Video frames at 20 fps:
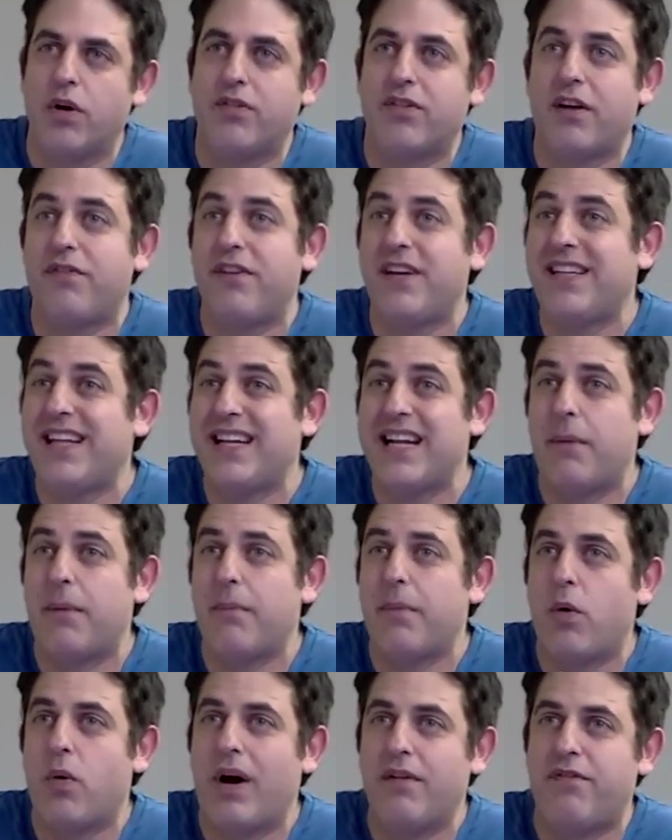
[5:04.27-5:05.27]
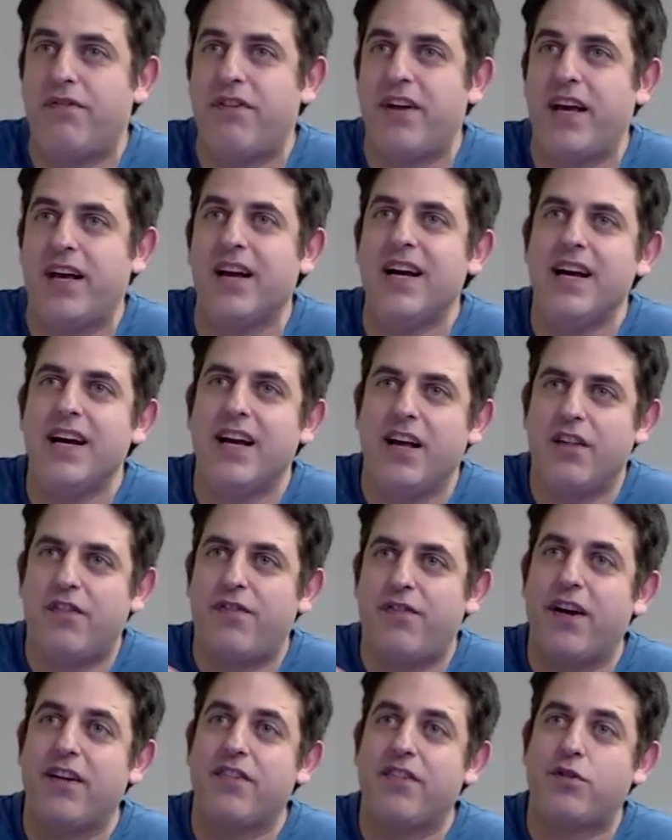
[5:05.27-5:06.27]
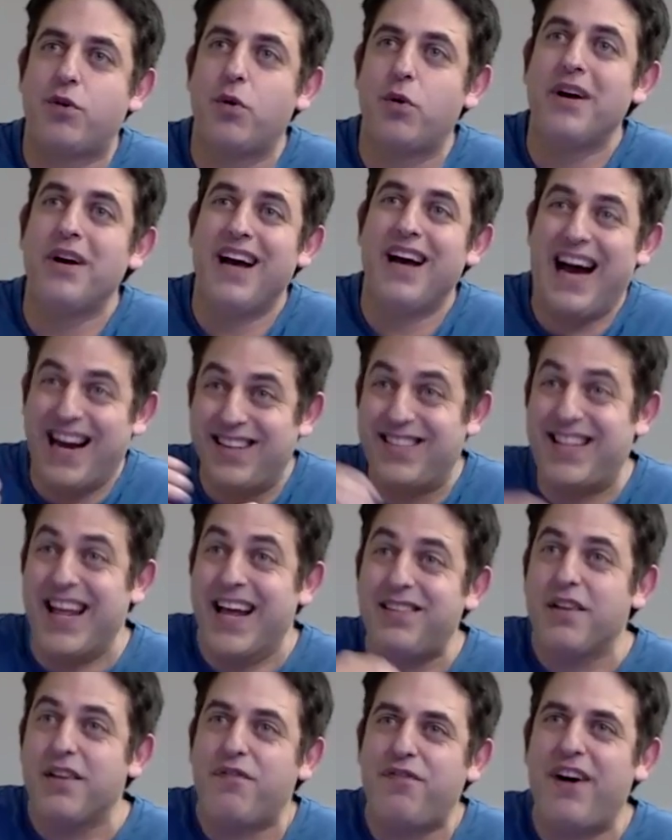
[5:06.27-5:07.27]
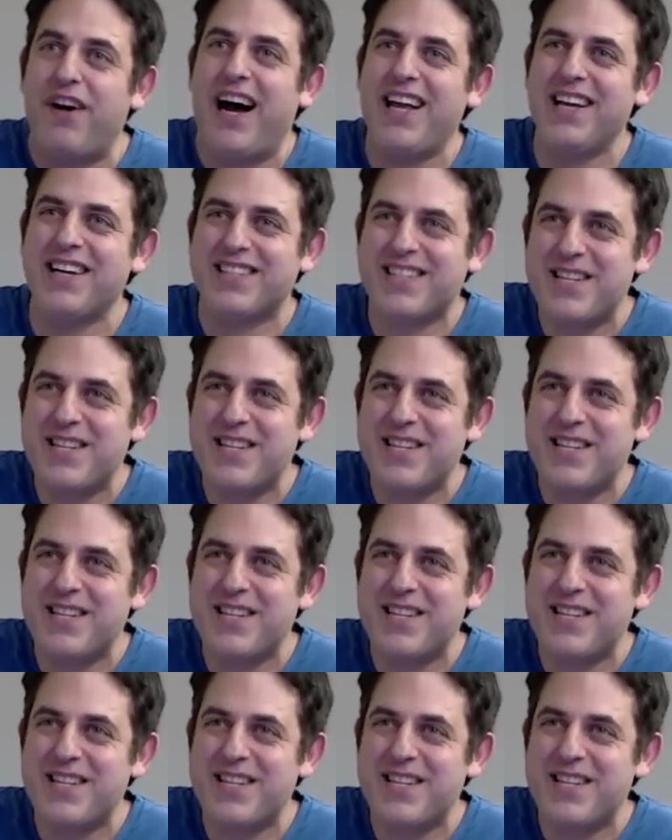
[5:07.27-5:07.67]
So I think the number one thing is first to identify